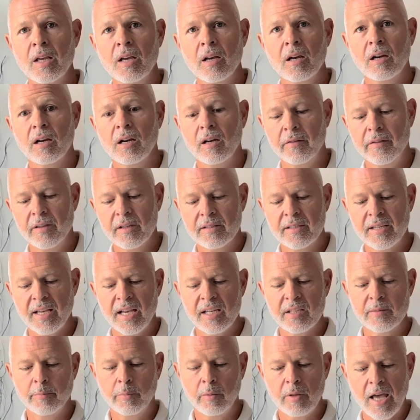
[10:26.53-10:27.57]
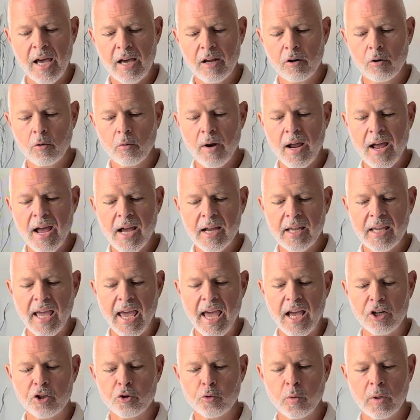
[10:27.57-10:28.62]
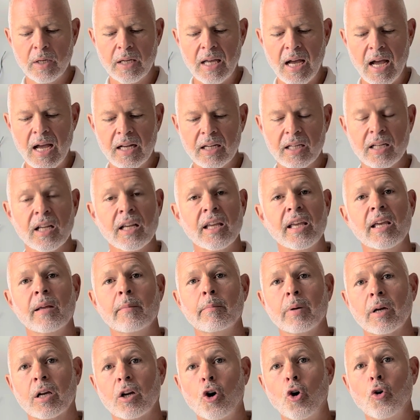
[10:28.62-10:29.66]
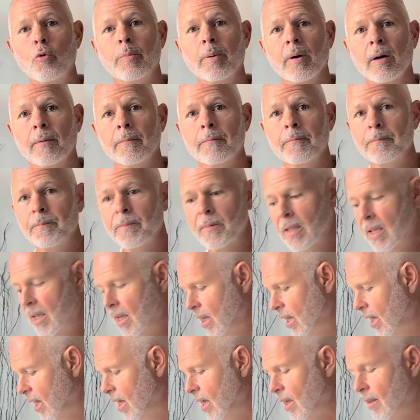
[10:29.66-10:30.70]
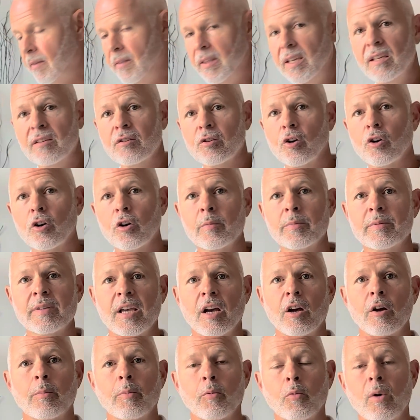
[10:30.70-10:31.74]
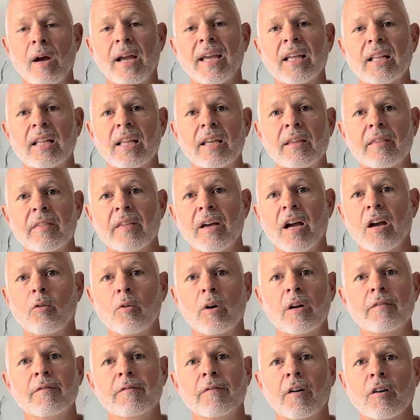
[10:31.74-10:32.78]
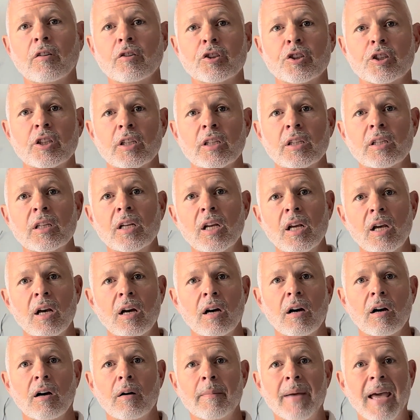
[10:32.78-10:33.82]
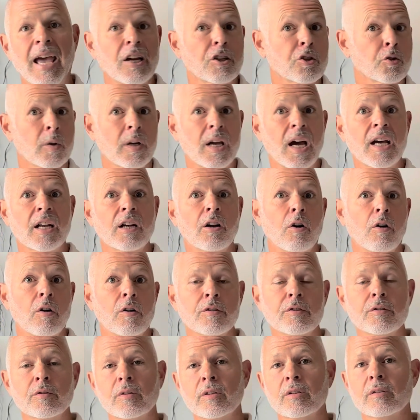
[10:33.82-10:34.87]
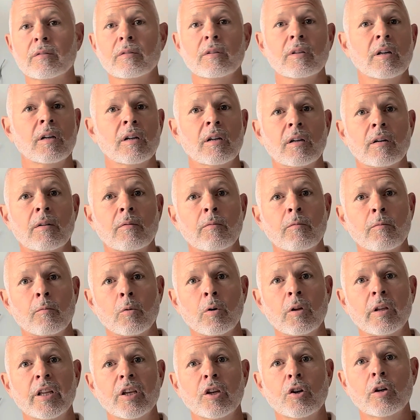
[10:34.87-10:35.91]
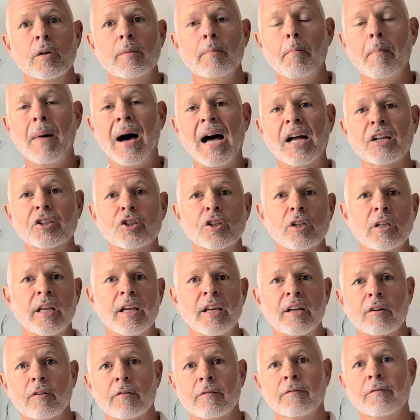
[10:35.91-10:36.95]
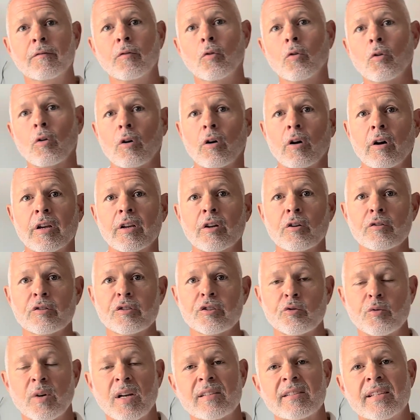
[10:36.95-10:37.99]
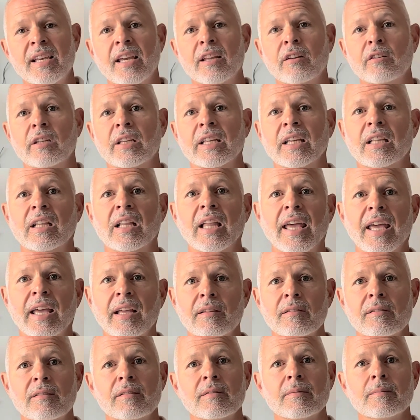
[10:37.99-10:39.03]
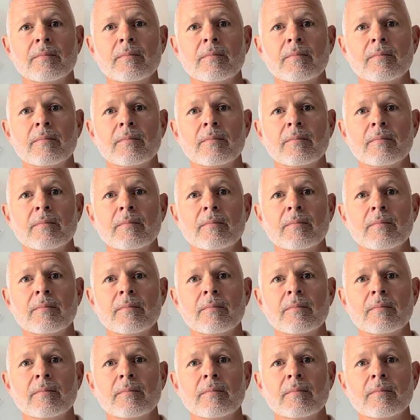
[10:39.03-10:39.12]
Uh, this has bladderwrack, ashwagandha, and bacopa. And these herbs help regulate thyroid function. Um, ashwagandha also is a really good modulator for your stress handling glands.